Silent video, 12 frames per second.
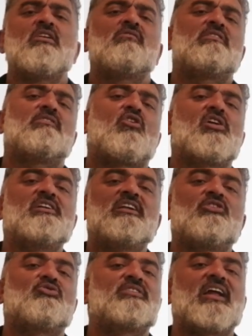We've already
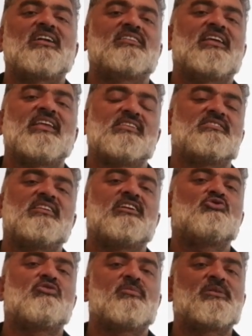looked at the easy
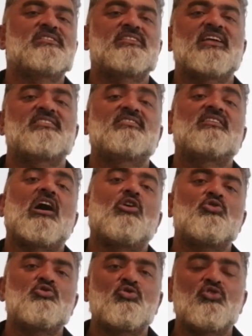doable sets and
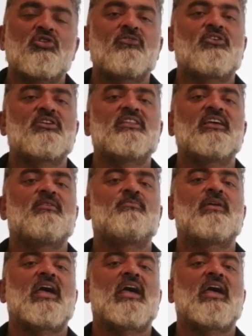how to look for them